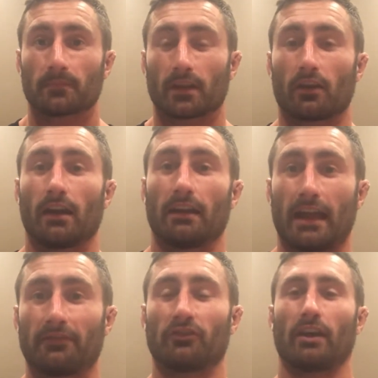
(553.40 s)
All right,
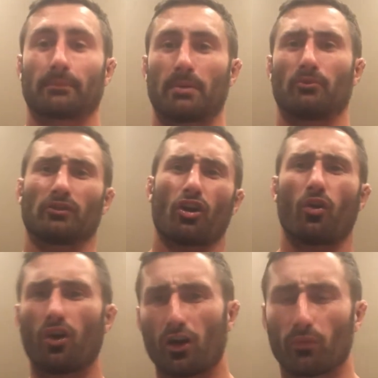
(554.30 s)
and like people will go,
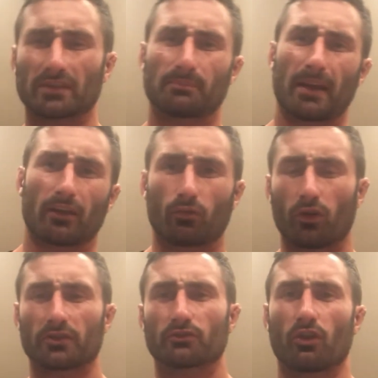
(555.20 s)
oh, what's better,
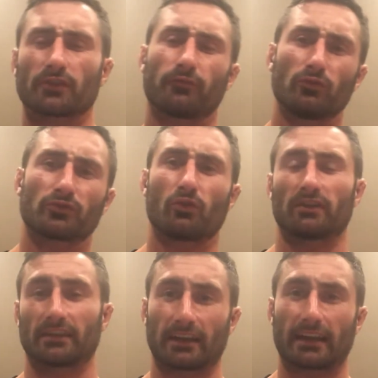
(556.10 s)
quarter squats, full
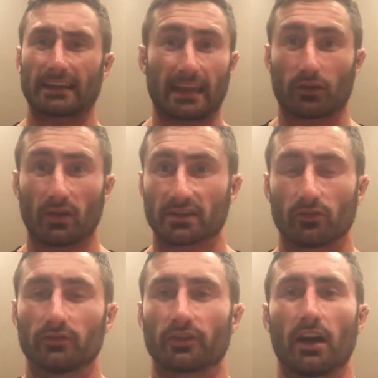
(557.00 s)
squats? I get that question
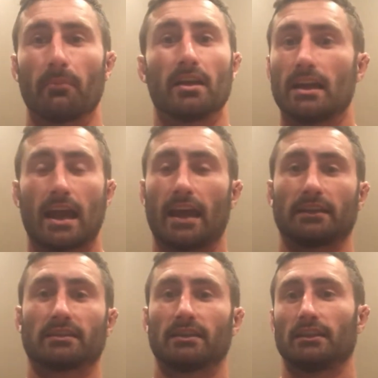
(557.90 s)
all the time,
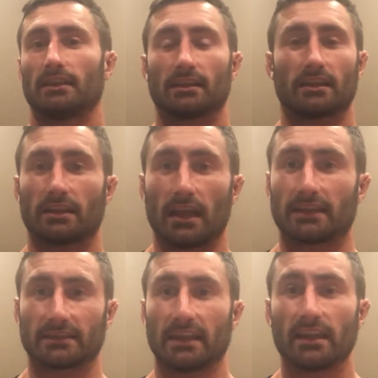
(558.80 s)
and
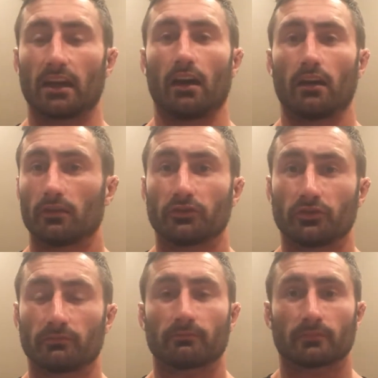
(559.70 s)
it's neither.
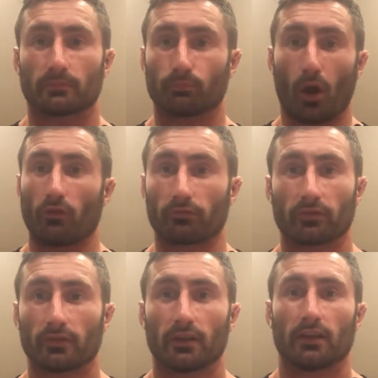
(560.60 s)

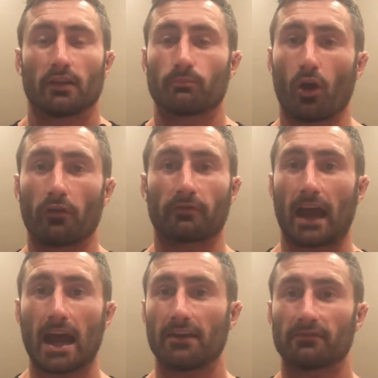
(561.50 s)
Both
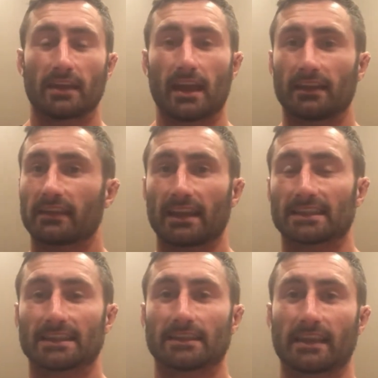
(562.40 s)
have their
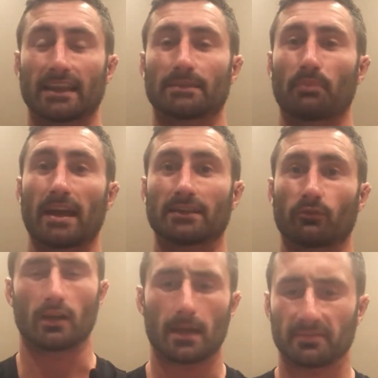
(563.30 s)
space.
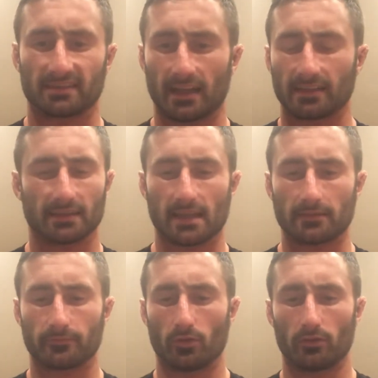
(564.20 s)
I'm not happy today; it
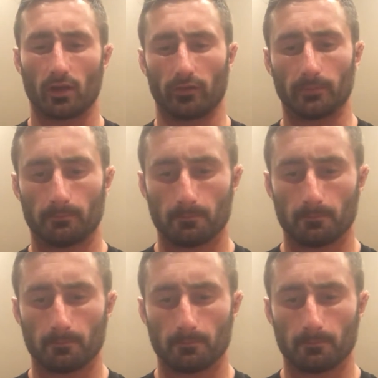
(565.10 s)
keeps falling over.